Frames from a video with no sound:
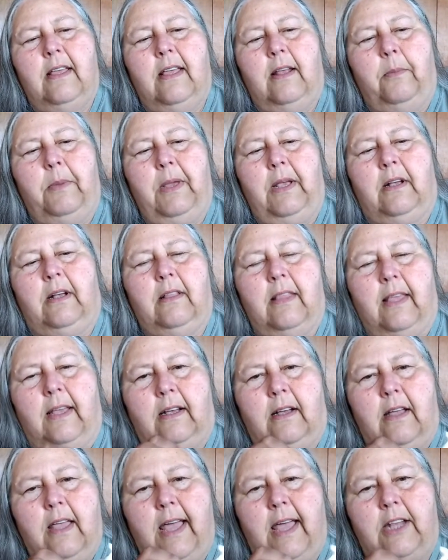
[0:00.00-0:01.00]
it'll be
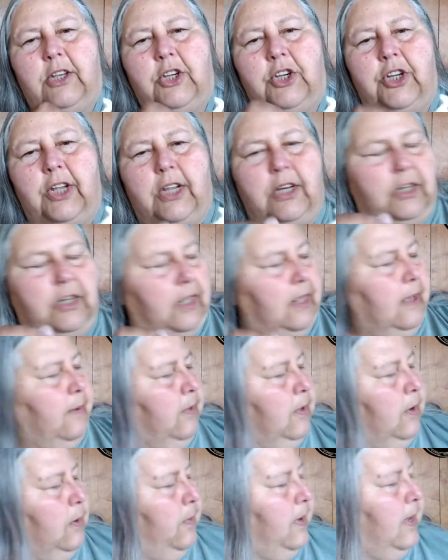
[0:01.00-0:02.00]
like etched into them a
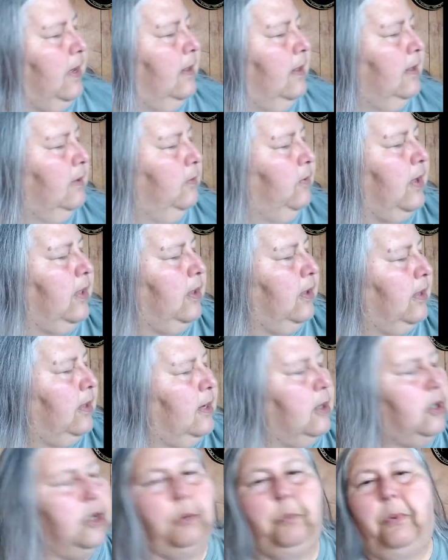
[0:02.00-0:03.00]
little bit rather
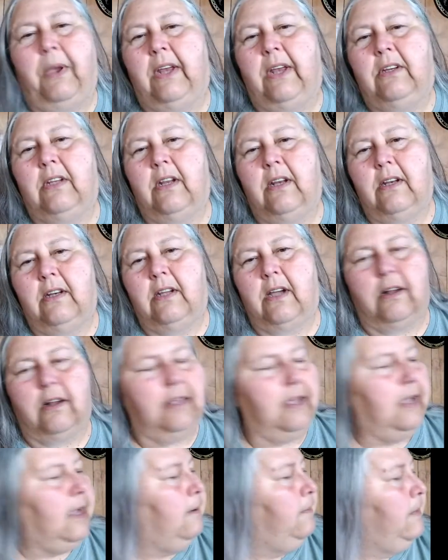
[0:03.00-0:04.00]
than just painted
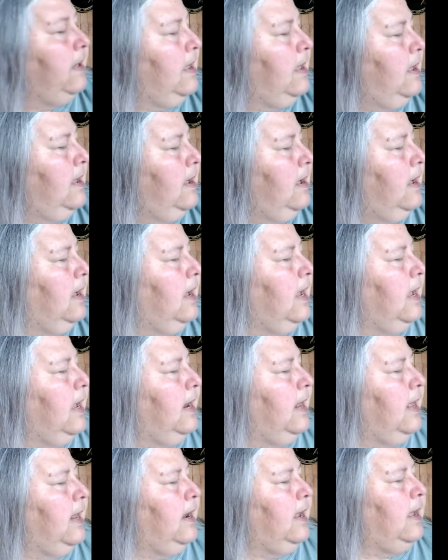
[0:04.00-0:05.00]
entirely on.
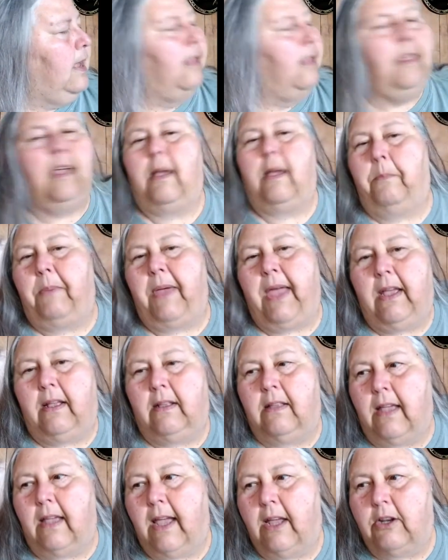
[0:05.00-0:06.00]
And then uh, they get
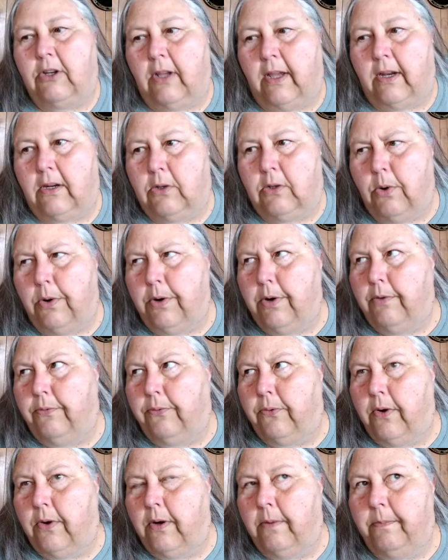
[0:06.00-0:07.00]
baked at like 200
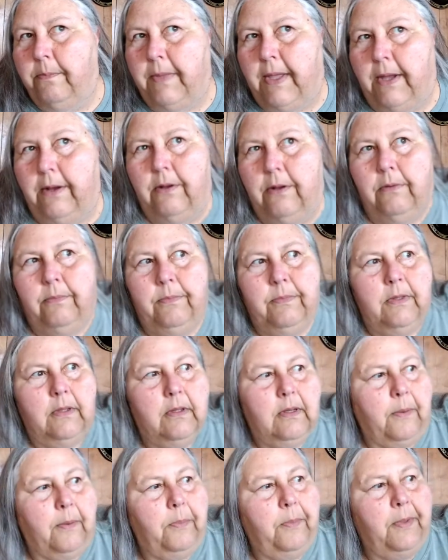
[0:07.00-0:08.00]
for I don't know
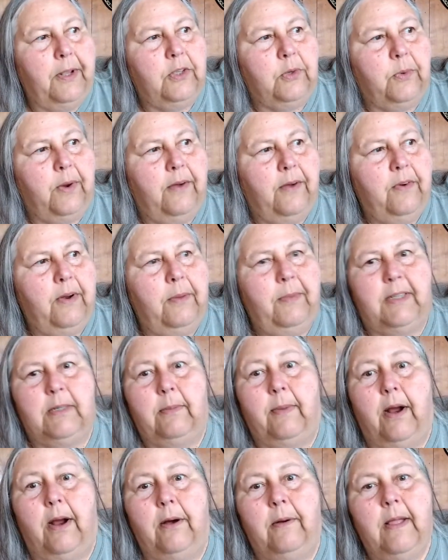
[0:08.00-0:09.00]
a couple minutes or whatever. It makes
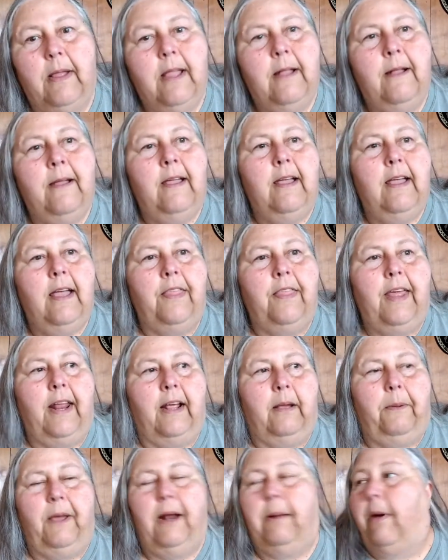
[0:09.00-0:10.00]
them hard. And then
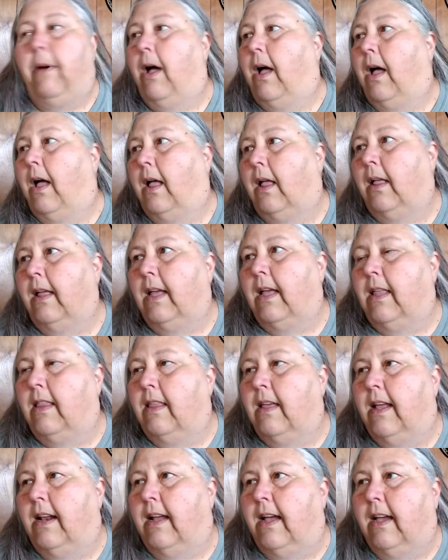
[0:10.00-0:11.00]
I can paint them all, and
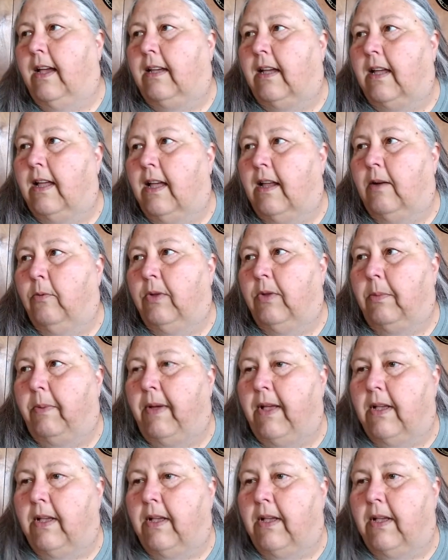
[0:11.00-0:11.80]
then I can, when the